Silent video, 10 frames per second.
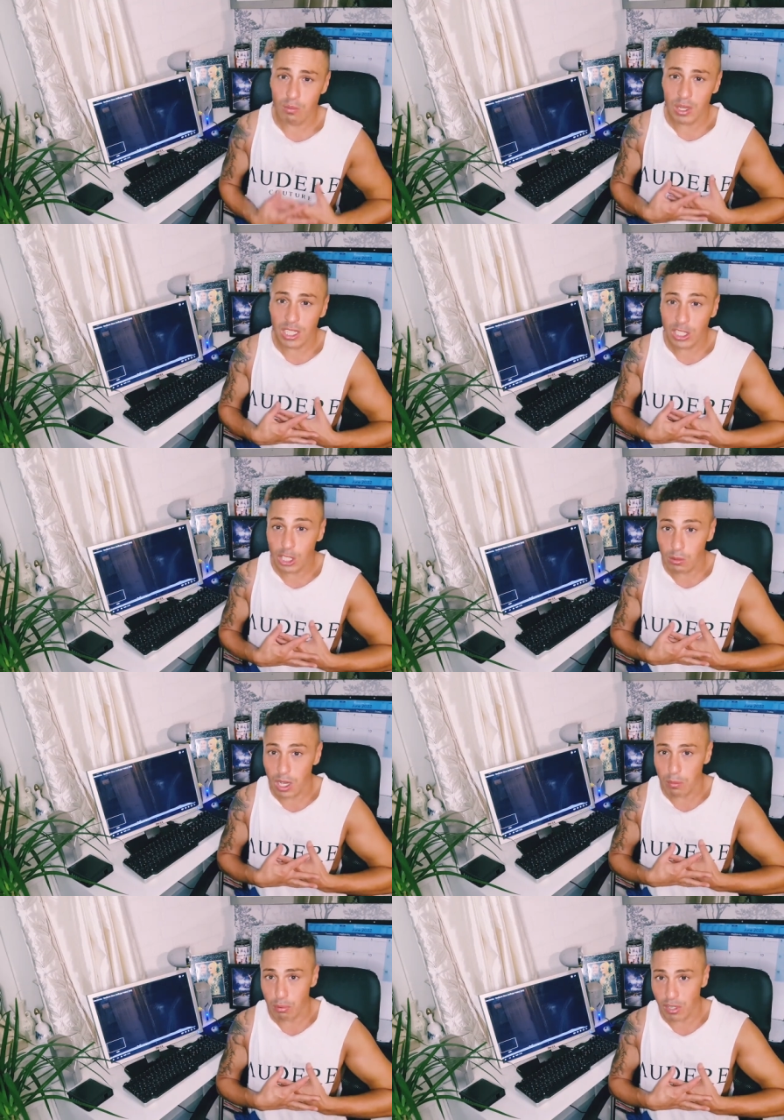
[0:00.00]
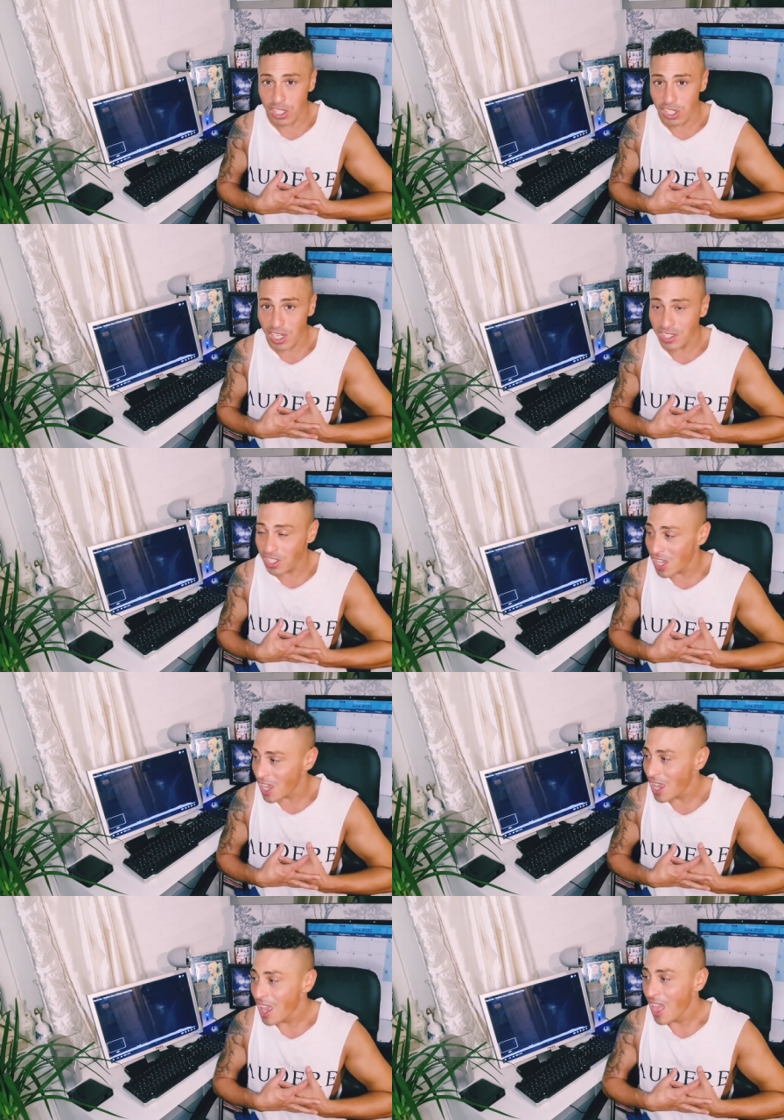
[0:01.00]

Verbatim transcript: I really do appreciate it.